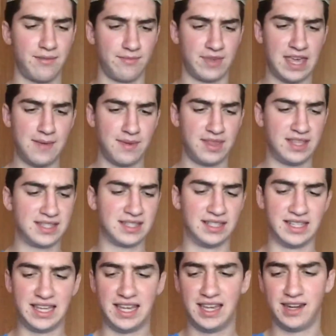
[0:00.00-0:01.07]
keeping these
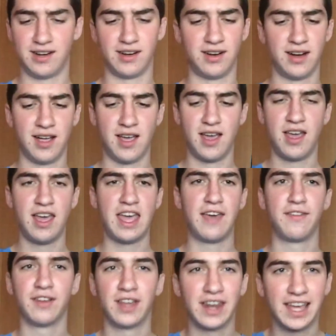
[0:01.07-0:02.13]
clean or
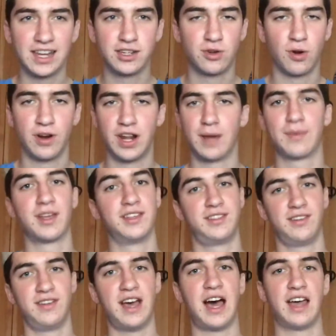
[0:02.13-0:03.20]
if they're going to get torn up, because
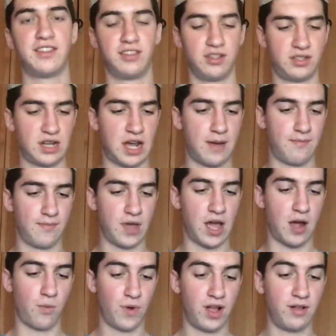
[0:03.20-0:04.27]
they're not. It's just
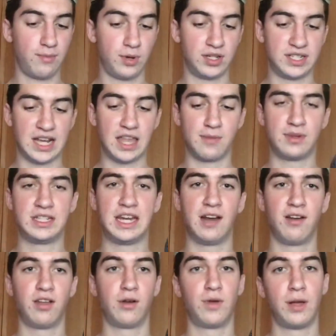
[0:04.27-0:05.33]
well put together
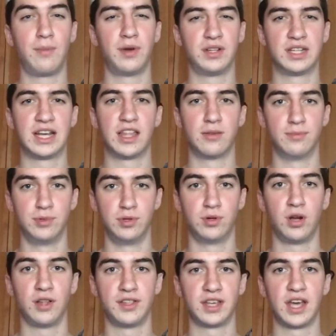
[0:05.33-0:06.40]
material and a well put together boot
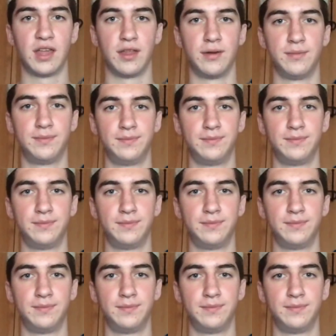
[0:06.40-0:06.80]
altogether.